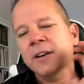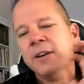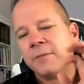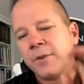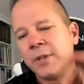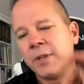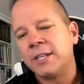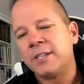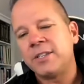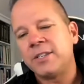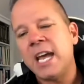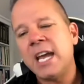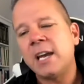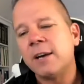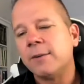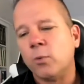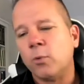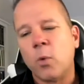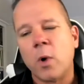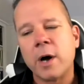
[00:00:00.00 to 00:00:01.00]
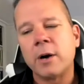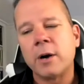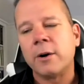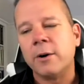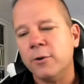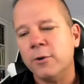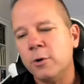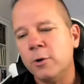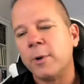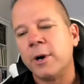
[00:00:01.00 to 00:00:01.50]
For the sake of what or
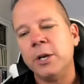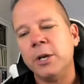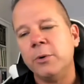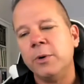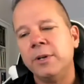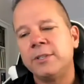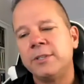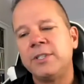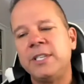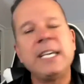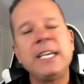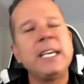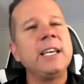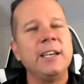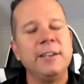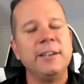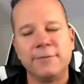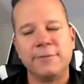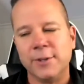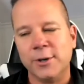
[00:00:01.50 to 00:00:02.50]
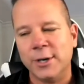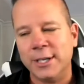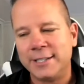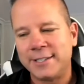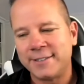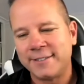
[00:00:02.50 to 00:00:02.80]
whom are you seeking influence?